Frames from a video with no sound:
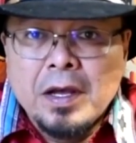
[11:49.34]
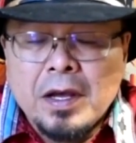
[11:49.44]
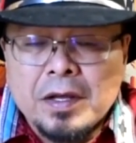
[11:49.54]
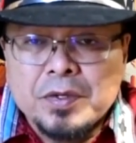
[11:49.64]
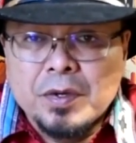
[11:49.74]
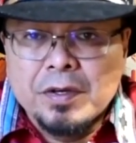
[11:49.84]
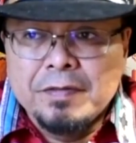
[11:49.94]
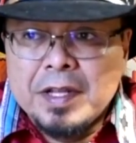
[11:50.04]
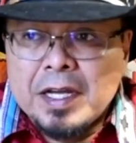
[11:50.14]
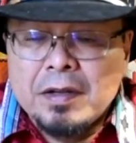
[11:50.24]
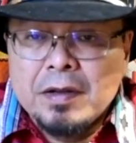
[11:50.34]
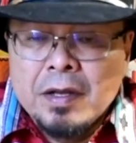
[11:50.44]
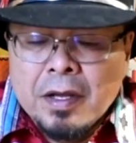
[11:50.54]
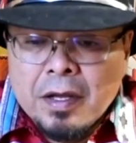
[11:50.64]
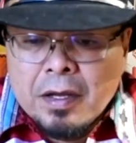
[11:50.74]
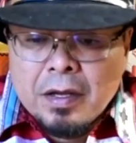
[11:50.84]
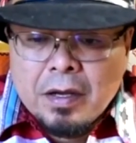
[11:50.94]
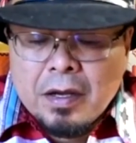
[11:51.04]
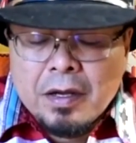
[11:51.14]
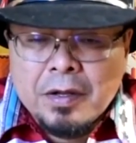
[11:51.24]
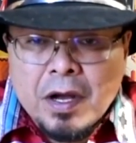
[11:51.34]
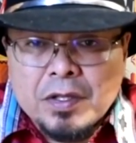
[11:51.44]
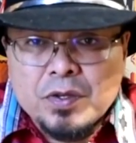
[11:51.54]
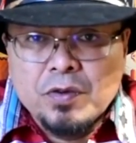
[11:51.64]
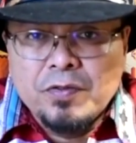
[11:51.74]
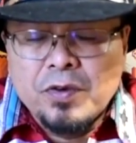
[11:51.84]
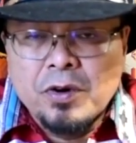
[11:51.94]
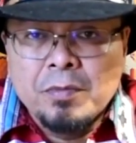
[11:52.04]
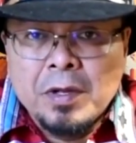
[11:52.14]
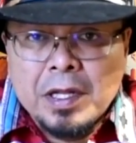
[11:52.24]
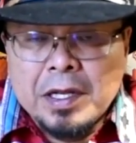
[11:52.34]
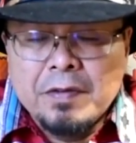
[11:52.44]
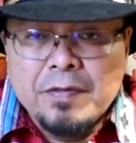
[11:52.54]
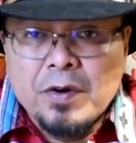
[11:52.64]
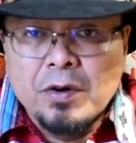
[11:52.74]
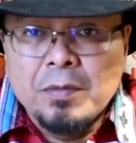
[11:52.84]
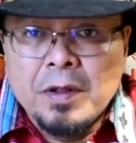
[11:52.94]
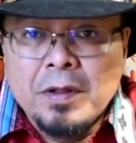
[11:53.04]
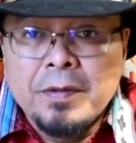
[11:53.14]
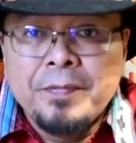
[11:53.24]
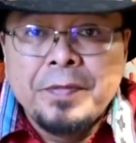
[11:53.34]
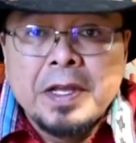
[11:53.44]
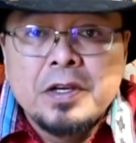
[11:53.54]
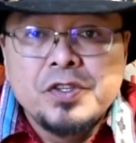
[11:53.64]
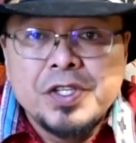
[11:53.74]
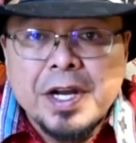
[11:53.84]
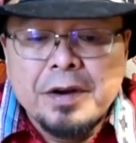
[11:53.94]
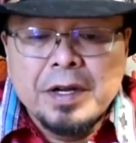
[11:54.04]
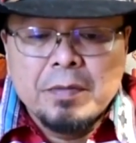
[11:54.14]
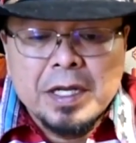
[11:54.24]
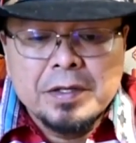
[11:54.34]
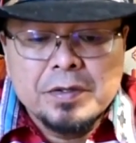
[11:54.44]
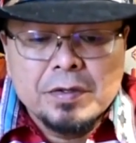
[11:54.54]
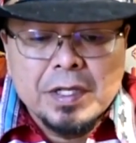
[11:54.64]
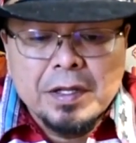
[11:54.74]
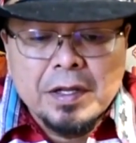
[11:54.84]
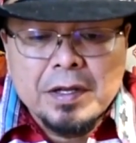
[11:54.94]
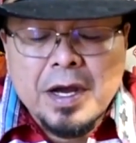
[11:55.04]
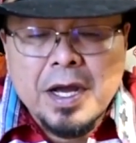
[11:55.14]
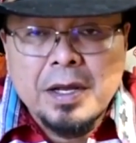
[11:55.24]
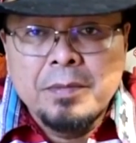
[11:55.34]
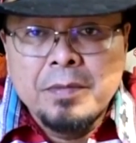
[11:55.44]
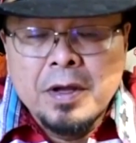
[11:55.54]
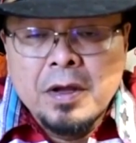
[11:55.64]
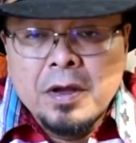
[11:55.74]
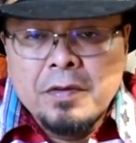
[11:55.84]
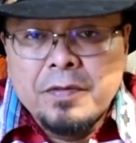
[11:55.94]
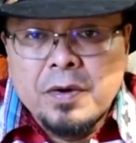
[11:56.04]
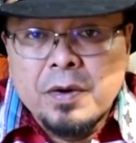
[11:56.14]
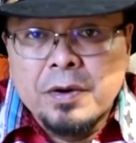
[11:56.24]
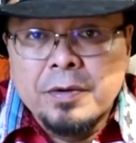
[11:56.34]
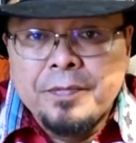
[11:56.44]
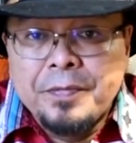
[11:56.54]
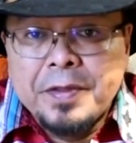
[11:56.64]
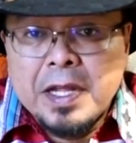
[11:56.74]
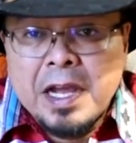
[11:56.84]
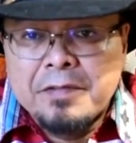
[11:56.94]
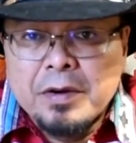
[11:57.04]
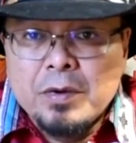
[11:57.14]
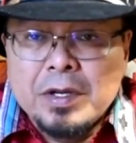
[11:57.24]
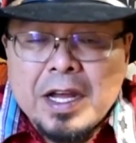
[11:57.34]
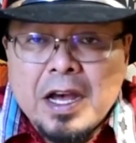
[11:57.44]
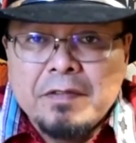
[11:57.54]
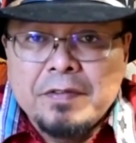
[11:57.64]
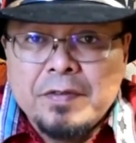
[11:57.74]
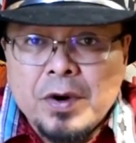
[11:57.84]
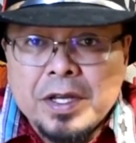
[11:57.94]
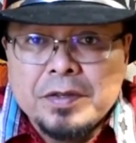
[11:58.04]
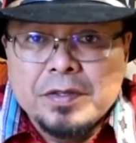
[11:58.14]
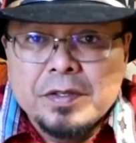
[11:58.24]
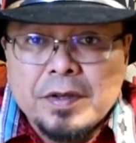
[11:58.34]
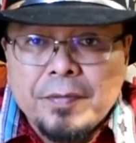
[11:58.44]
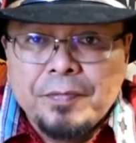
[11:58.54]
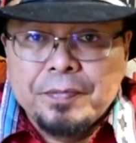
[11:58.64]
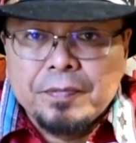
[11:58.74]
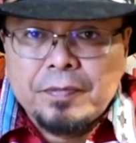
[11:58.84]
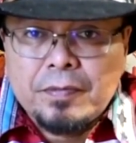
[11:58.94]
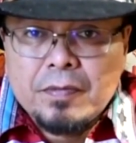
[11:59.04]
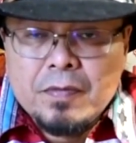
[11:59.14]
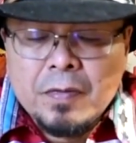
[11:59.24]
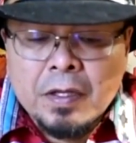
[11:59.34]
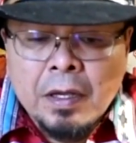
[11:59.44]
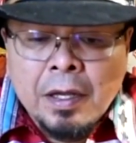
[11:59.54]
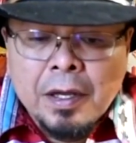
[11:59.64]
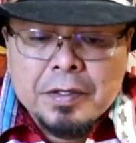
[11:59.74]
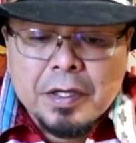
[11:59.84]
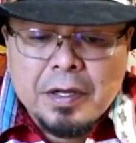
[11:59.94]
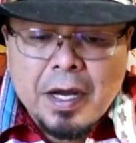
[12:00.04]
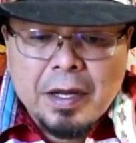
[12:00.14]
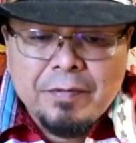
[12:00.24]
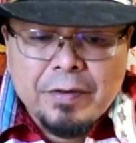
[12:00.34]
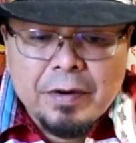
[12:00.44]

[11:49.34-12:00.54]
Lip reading: sort of that not so formal, informal sharing, but it's still a time for everyone to have a voice. It's a time for